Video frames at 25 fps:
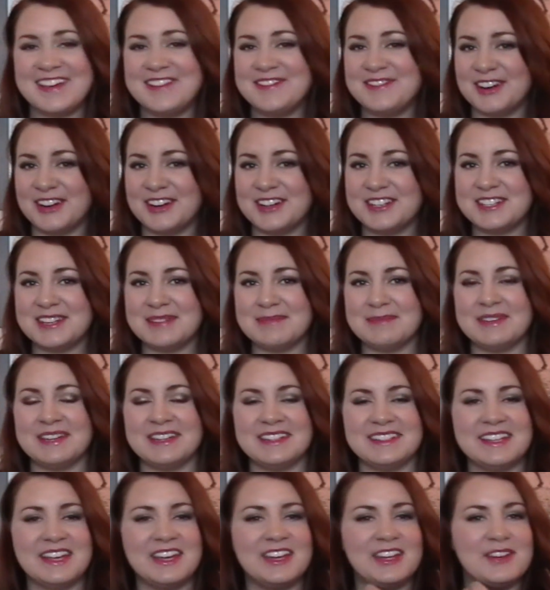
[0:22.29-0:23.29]
First I'm going
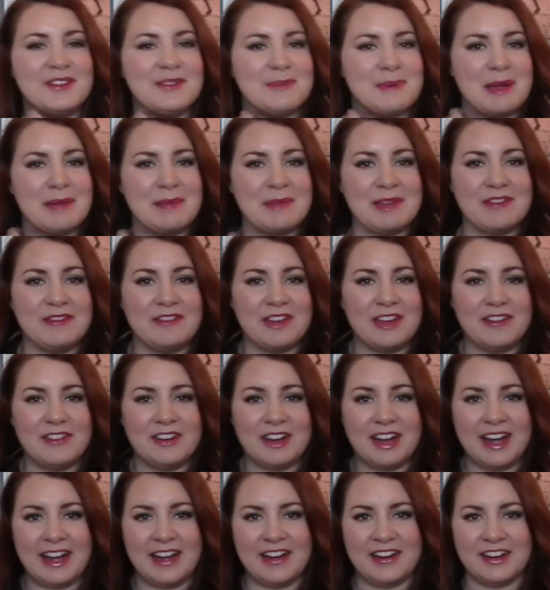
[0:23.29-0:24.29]
to tell you about my
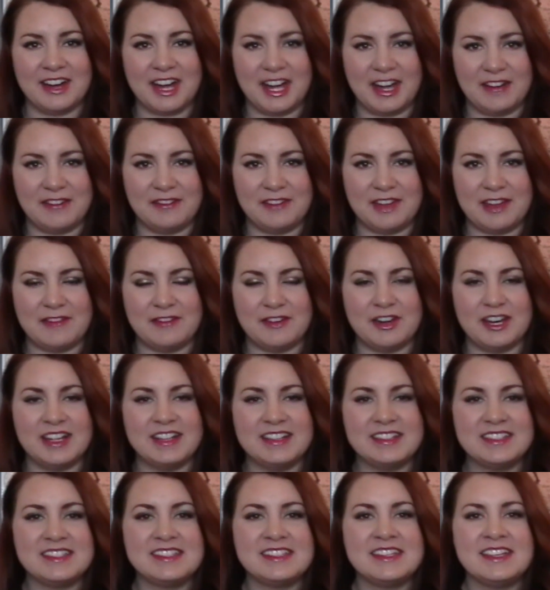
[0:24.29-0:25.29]
favorite hair care
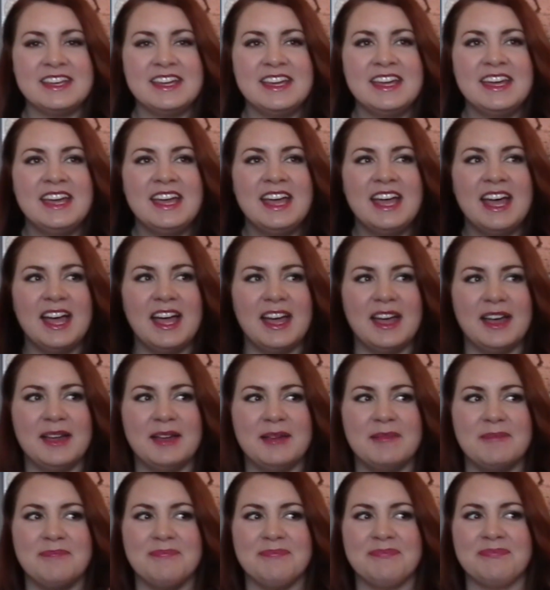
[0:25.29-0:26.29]
favorites
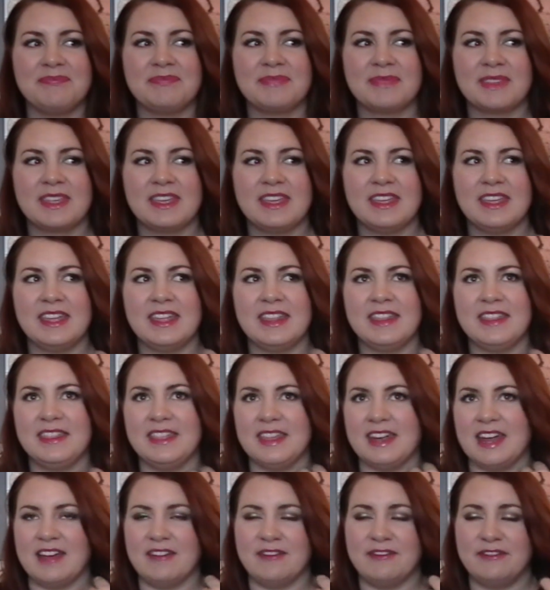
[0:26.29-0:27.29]
that
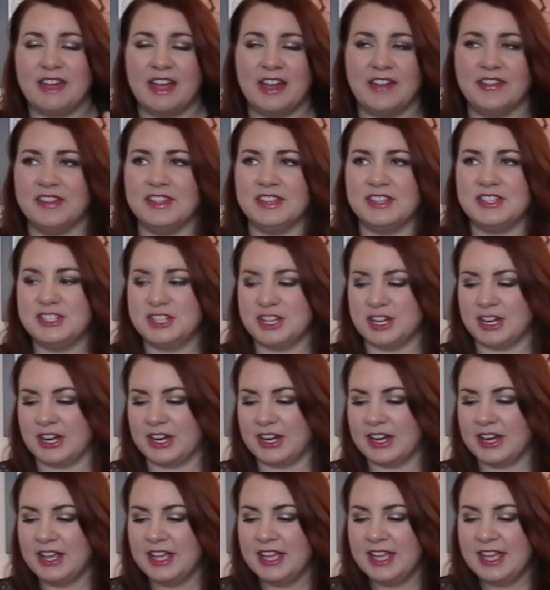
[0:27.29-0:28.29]
I've found this
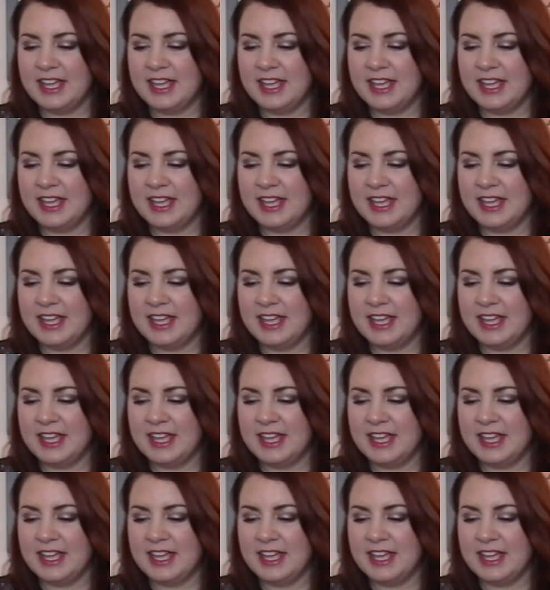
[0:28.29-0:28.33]
year.